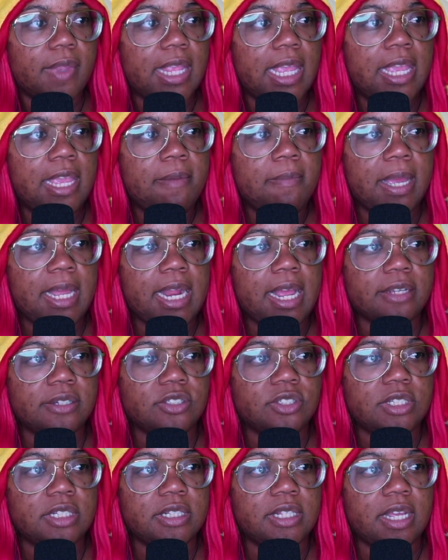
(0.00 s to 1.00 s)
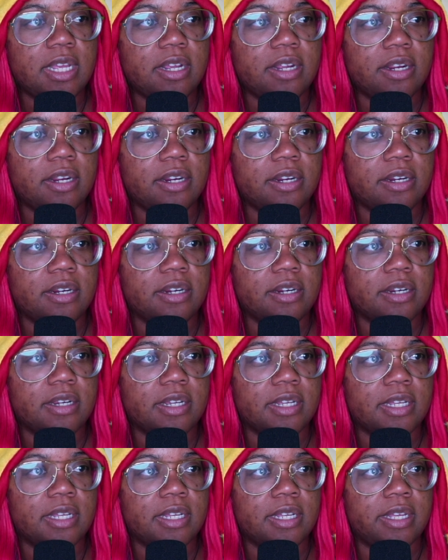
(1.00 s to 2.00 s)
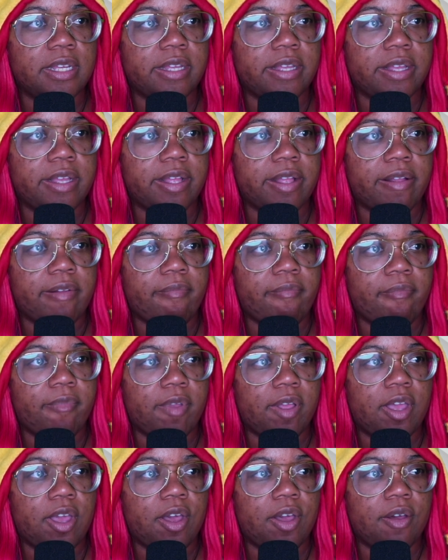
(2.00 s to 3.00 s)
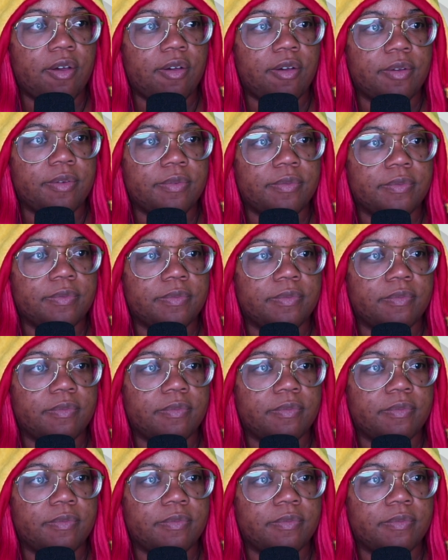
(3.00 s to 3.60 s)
He might actually let her go.